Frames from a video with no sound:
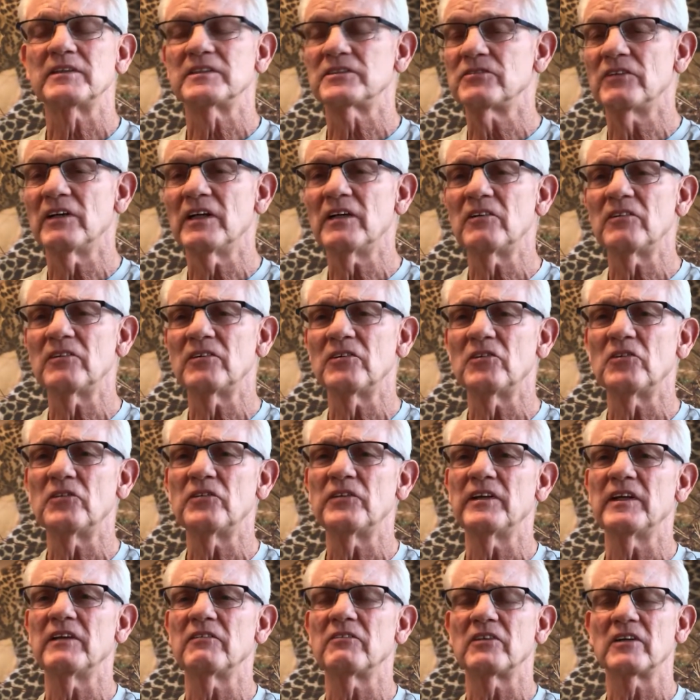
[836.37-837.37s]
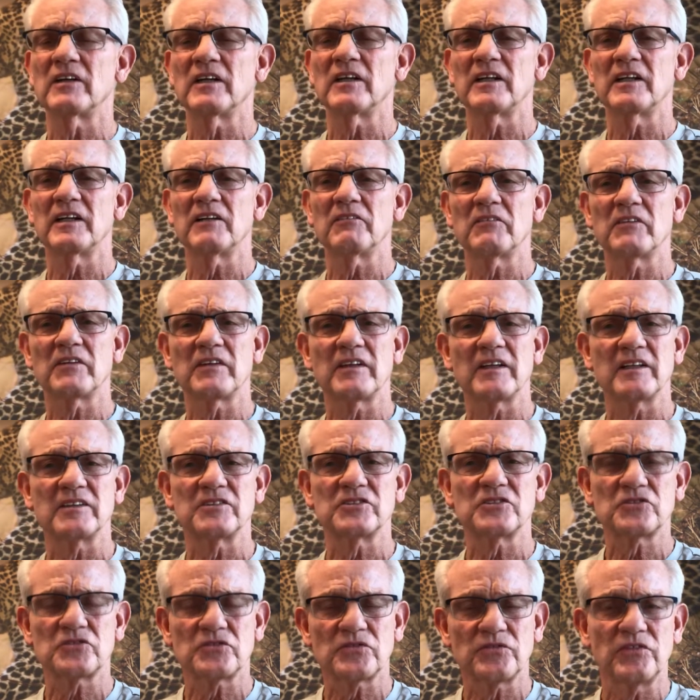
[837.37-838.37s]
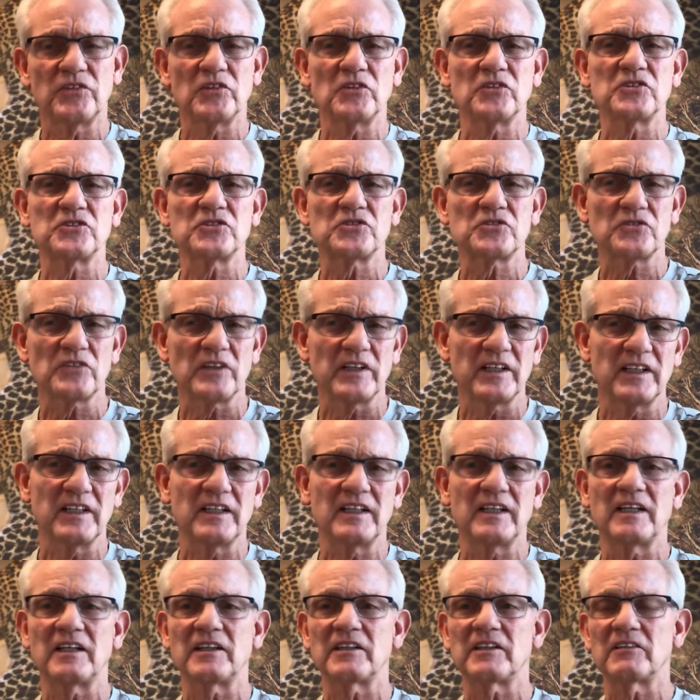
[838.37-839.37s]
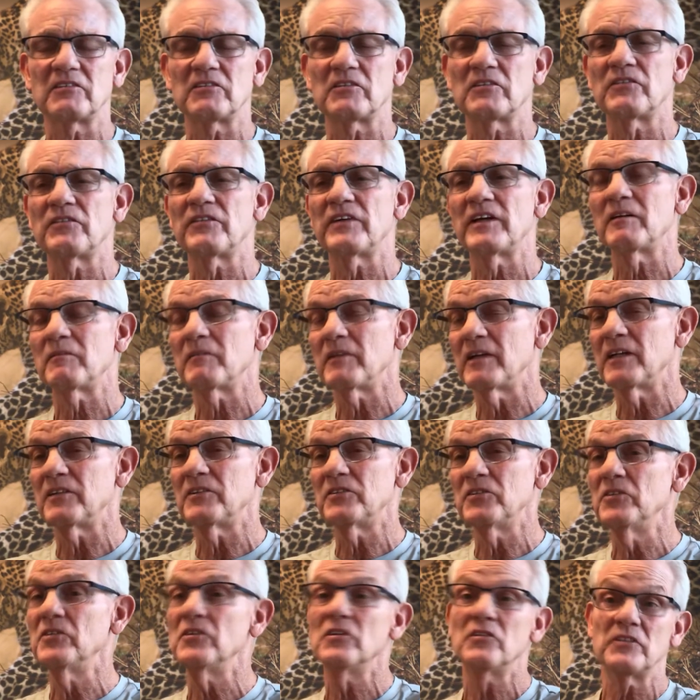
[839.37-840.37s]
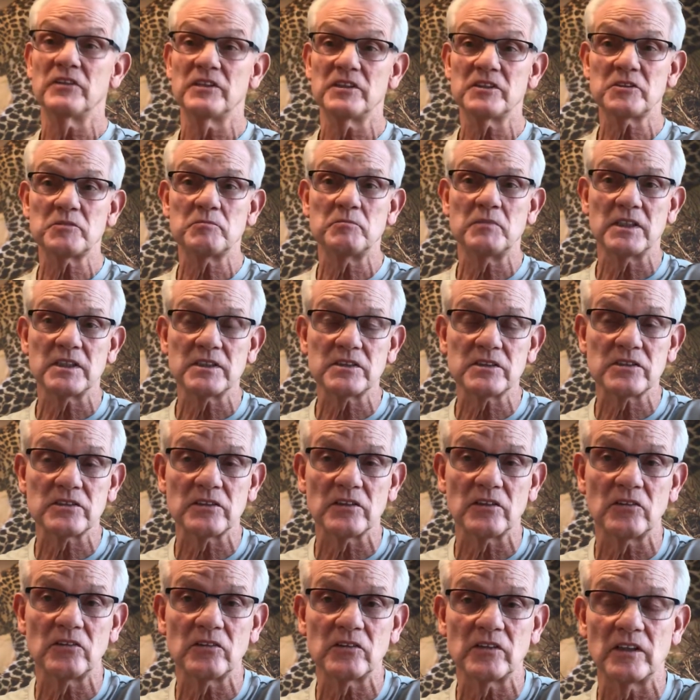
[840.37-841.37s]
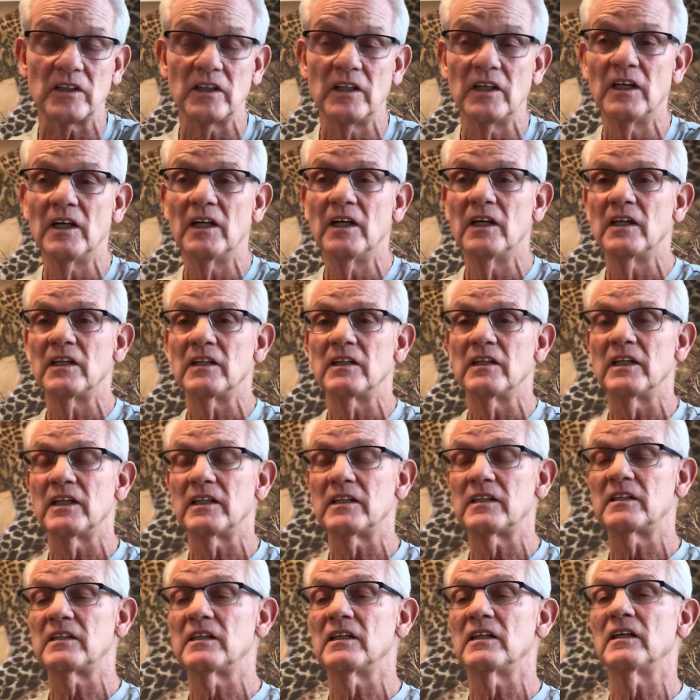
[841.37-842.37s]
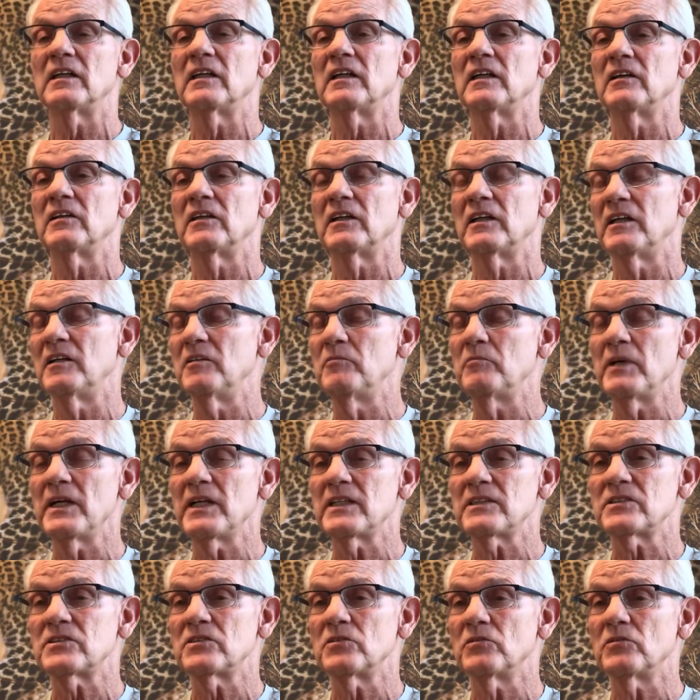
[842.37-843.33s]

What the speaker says: So I don't know if he ever got everything fully straightened out there at the family. I do know this much, though, that he passed